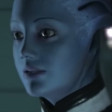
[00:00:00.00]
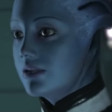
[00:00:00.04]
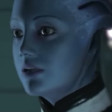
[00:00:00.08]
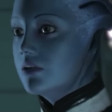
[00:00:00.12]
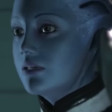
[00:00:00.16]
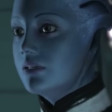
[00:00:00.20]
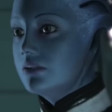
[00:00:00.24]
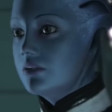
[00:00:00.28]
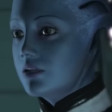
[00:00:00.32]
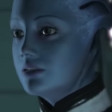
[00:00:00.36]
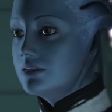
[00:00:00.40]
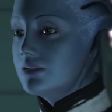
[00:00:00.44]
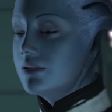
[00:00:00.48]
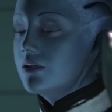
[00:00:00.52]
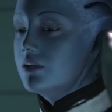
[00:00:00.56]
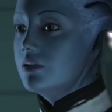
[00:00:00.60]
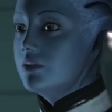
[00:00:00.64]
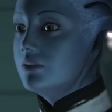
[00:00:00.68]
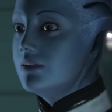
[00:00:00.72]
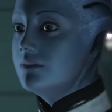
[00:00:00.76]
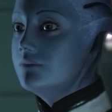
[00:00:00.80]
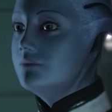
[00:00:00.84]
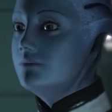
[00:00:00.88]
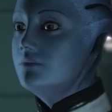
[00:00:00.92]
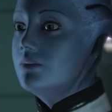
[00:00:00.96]
world until
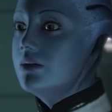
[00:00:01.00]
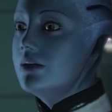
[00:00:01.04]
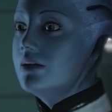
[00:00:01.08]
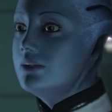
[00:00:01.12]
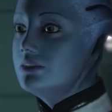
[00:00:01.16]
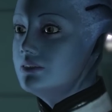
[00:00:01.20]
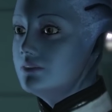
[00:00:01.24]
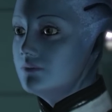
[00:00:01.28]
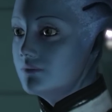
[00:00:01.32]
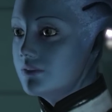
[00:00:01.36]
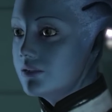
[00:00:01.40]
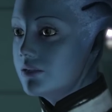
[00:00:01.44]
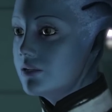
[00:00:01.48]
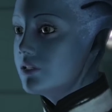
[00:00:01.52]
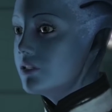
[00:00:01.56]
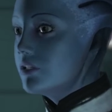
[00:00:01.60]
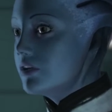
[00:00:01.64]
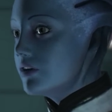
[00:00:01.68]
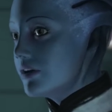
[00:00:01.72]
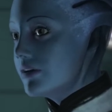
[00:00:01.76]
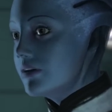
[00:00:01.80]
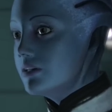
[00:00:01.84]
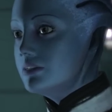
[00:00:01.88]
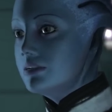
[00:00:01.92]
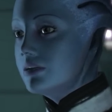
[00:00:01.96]
their empire
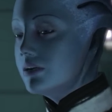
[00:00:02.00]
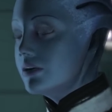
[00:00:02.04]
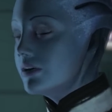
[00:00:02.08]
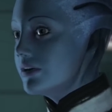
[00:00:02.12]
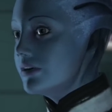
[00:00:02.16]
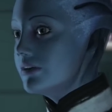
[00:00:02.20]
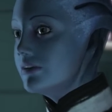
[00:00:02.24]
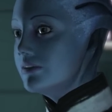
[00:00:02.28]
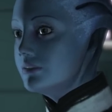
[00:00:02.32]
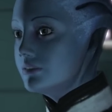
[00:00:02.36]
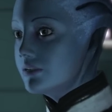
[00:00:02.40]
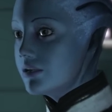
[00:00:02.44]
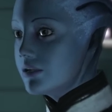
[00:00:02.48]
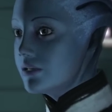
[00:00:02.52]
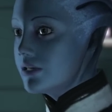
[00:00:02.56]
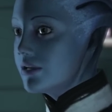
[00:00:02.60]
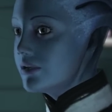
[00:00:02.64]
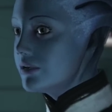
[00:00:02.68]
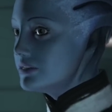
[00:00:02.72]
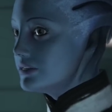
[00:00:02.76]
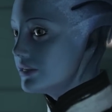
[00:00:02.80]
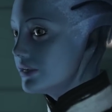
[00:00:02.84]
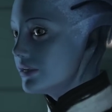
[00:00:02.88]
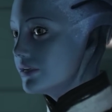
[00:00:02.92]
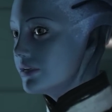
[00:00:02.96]
spanned the entire
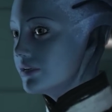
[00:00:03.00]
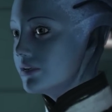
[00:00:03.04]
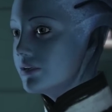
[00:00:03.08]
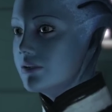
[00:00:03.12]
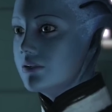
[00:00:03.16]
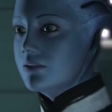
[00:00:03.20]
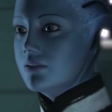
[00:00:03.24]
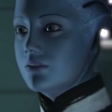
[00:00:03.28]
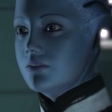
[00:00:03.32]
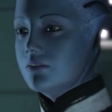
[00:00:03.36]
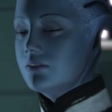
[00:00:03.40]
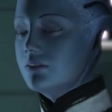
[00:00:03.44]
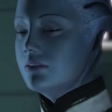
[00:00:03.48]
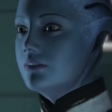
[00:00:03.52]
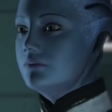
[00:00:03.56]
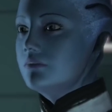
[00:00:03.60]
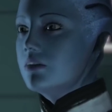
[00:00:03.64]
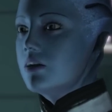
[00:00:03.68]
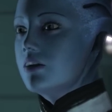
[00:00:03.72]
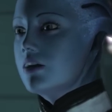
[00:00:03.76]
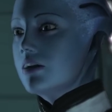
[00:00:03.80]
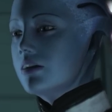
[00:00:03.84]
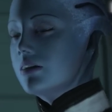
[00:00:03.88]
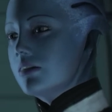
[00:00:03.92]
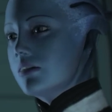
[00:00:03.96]
galaxy. Yet
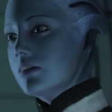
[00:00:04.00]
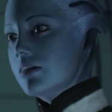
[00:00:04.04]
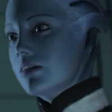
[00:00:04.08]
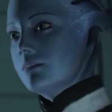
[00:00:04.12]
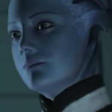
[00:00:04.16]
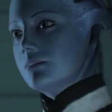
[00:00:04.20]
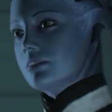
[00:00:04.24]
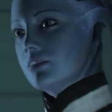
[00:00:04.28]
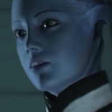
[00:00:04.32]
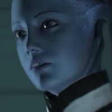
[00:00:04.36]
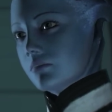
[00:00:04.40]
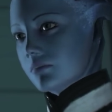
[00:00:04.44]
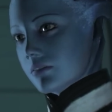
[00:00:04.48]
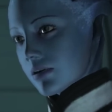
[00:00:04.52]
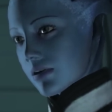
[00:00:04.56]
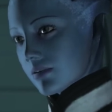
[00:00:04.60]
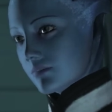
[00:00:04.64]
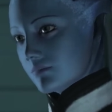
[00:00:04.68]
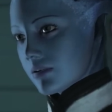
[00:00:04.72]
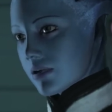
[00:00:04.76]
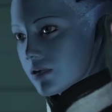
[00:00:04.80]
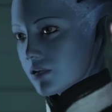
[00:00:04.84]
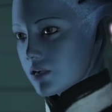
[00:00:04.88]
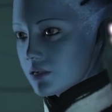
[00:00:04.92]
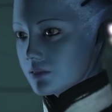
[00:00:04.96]
even they climbed to the
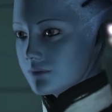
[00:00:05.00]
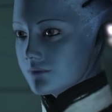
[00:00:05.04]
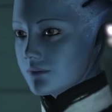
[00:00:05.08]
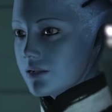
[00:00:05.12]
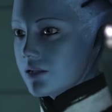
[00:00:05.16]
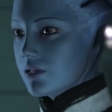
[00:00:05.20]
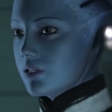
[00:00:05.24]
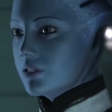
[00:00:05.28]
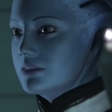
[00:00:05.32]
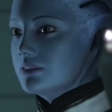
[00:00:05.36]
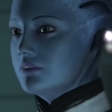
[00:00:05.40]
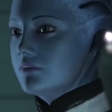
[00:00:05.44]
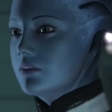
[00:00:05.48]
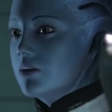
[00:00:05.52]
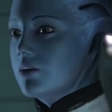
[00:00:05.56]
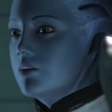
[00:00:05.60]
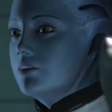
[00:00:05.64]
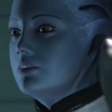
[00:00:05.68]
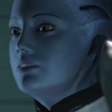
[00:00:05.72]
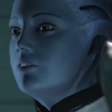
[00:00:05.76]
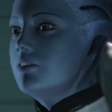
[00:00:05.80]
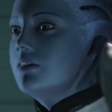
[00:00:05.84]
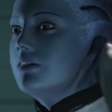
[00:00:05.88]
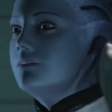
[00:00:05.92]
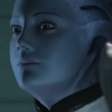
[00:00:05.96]
top on the remains of
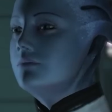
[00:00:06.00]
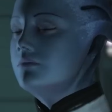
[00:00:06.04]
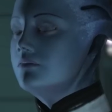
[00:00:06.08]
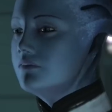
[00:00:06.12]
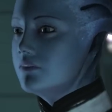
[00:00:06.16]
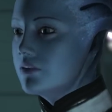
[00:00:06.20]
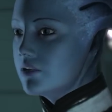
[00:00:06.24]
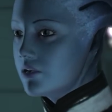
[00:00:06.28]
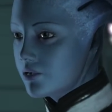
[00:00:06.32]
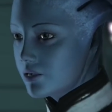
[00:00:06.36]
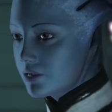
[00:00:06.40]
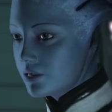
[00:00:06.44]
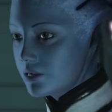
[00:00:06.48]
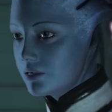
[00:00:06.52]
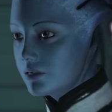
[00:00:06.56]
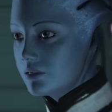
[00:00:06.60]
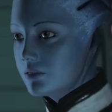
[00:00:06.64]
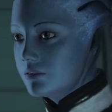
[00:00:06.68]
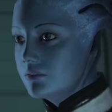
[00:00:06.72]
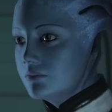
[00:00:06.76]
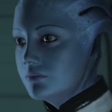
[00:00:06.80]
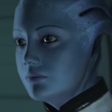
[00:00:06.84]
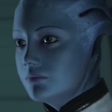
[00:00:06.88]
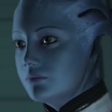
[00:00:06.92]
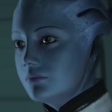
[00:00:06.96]
those who came before.
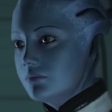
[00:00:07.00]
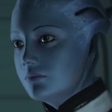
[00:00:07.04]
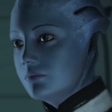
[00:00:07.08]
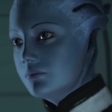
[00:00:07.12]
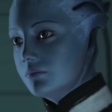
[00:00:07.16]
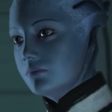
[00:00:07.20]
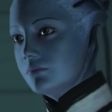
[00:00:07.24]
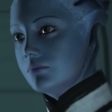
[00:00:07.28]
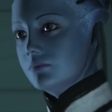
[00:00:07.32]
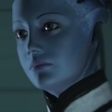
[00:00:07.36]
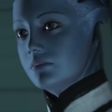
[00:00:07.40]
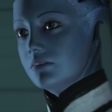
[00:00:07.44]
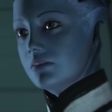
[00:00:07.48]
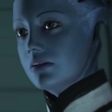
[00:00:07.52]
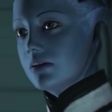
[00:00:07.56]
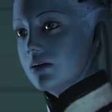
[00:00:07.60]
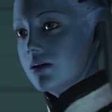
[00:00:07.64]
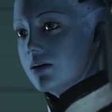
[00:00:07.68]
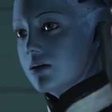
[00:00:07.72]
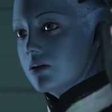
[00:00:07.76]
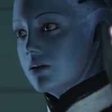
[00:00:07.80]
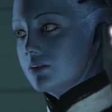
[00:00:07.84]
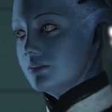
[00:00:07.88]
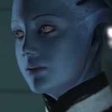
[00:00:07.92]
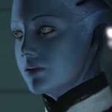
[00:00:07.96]

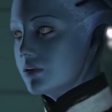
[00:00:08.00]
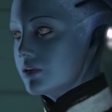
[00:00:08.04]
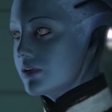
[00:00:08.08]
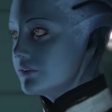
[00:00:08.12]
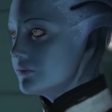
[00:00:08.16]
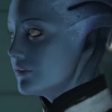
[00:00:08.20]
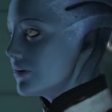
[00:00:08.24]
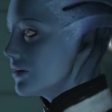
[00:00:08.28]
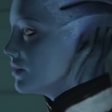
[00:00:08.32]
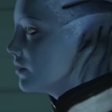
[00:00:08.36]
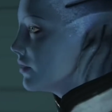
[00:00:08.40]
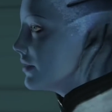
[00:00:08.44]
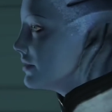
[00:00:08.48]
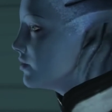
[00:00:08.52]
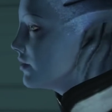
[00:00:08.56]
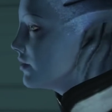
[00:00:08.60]
Their greatest